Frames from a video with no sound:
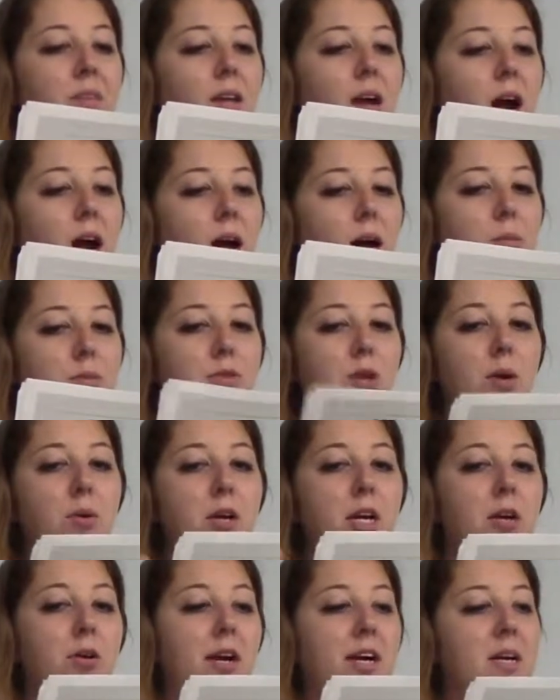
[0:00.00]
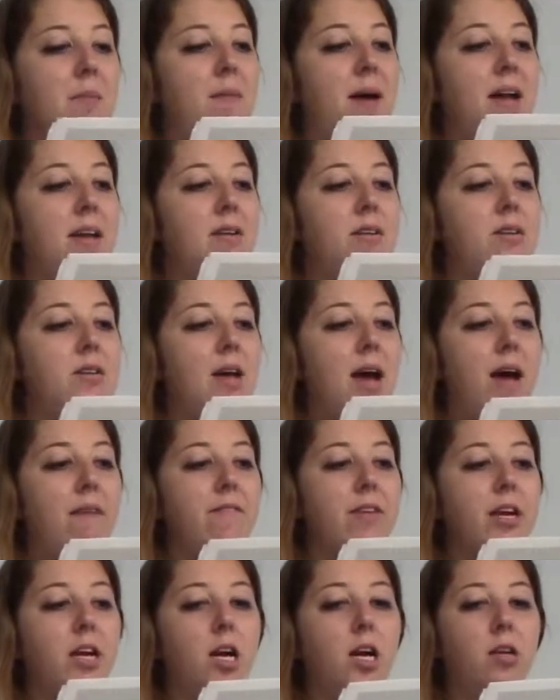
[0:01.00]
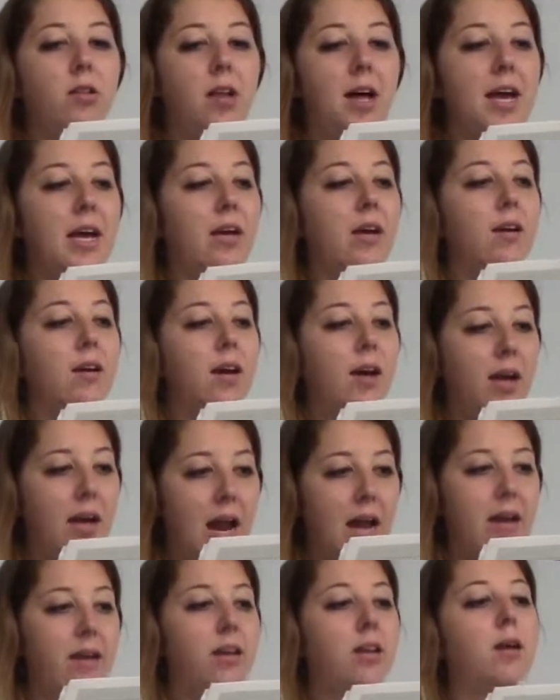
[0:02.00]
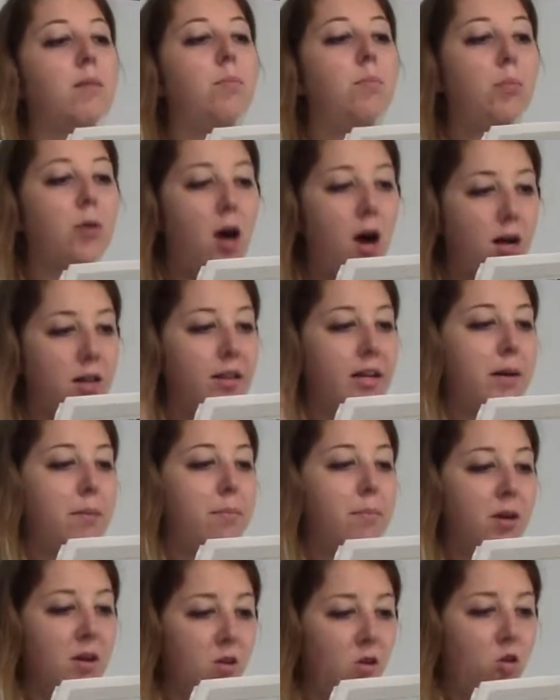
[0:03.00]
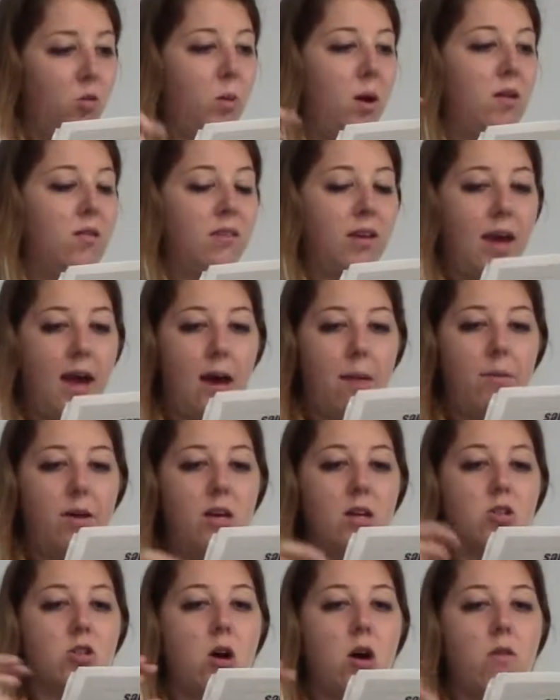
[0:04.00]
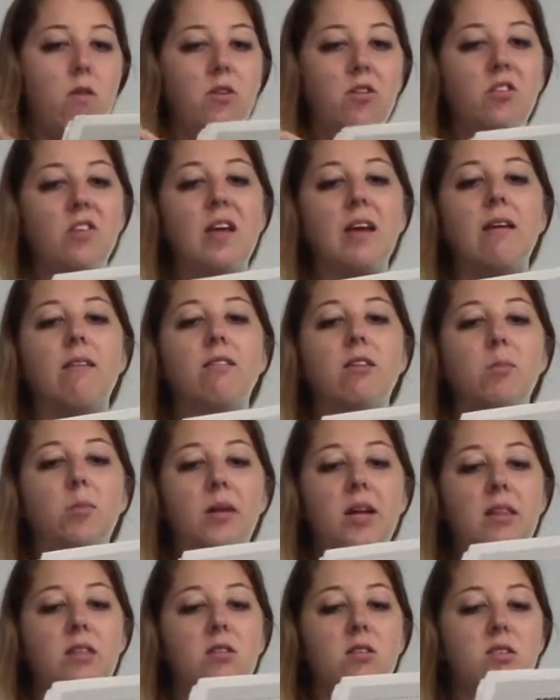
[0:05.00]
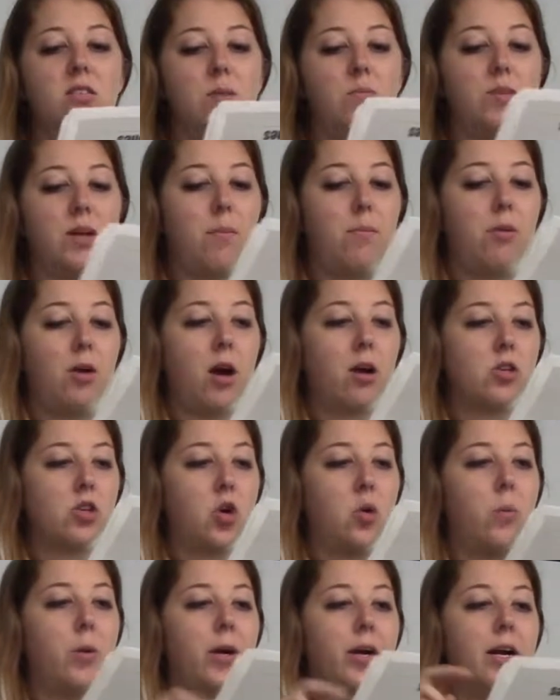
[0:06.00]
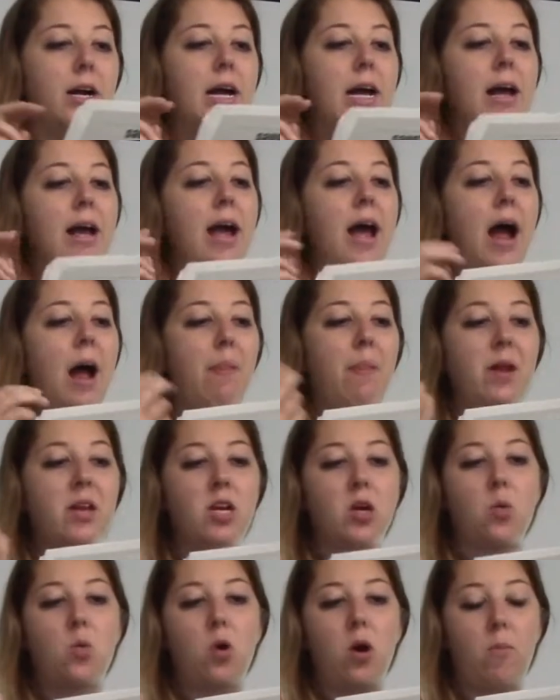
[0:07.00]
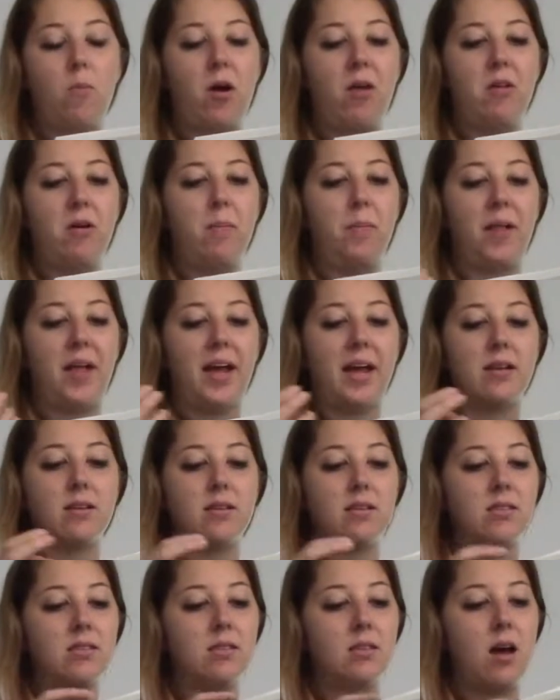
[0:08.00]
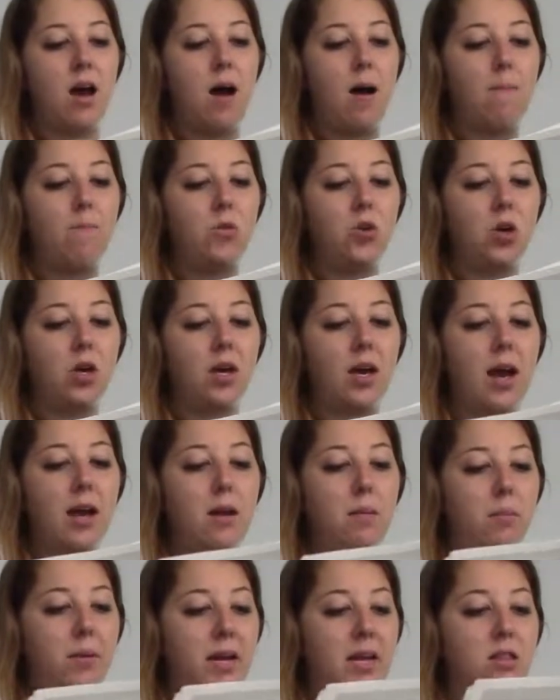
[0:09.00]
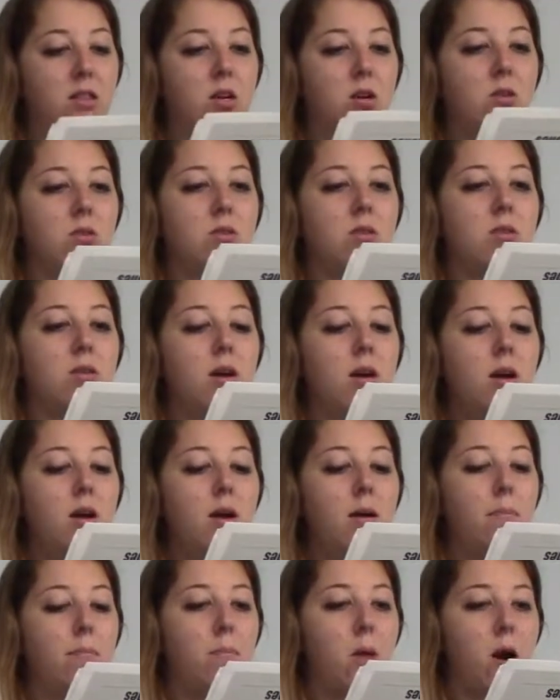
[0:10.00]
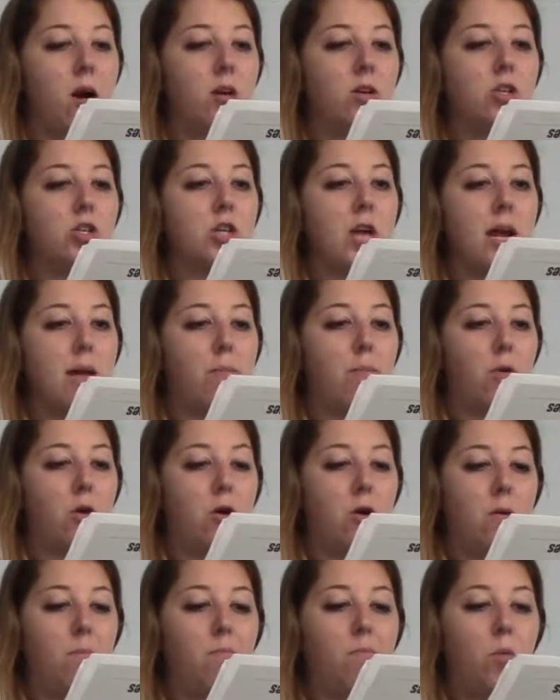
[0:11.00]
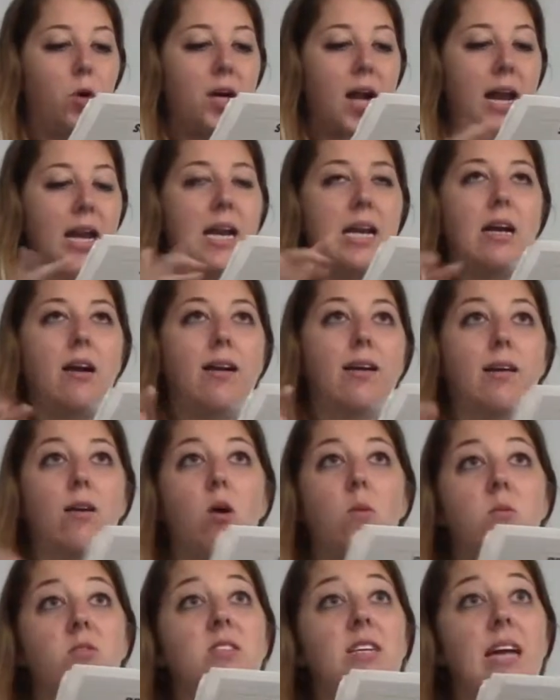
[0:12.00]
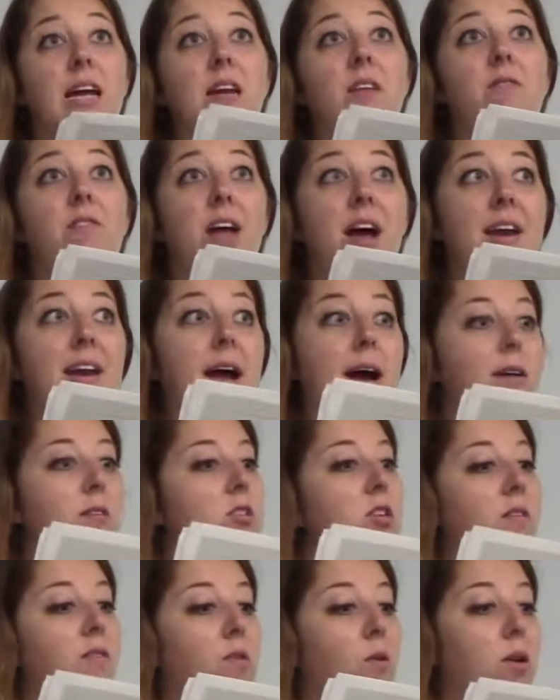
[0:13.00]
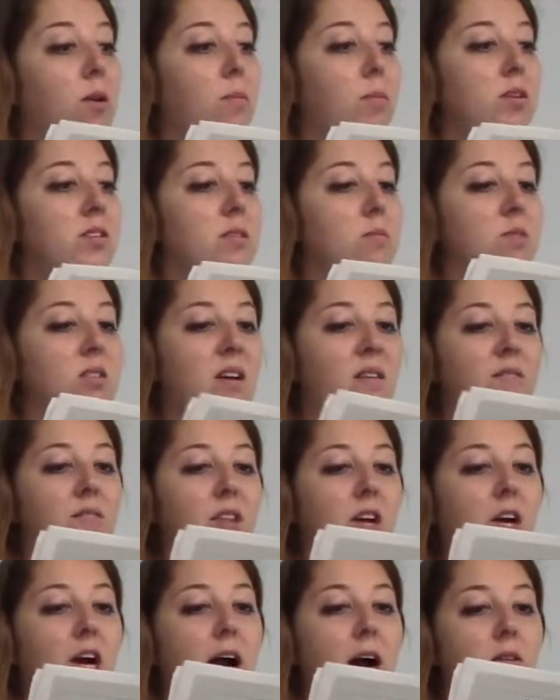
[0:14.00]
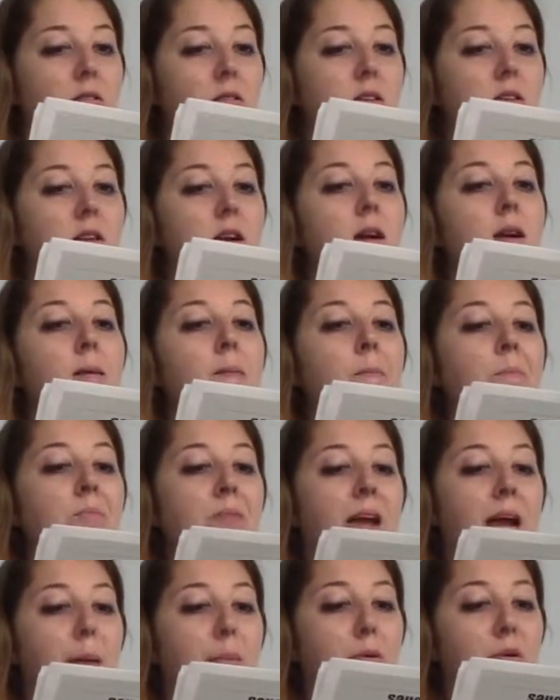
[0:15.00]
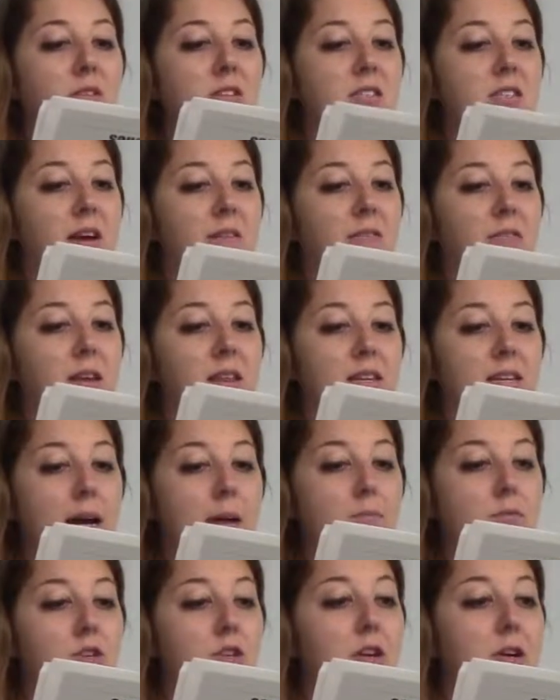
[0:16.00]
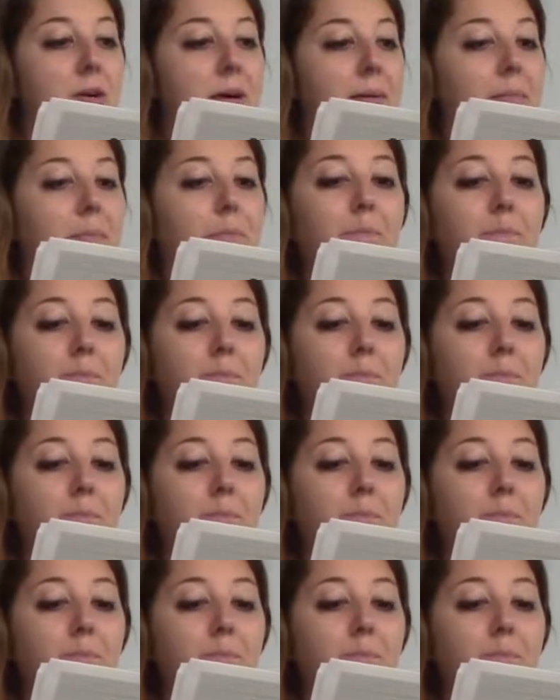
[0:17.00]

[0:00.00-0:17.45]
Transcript: So I really recommend having your, like, again, your broccoli, Brussels sprouts, cabbage, all those things. You plant those September, October, and then your warm weather plants, you can kind of plant those March, April. We're kind of nearing almost the end of that now, so if you want to put some stuff in the ground, April is definitely the time to do it.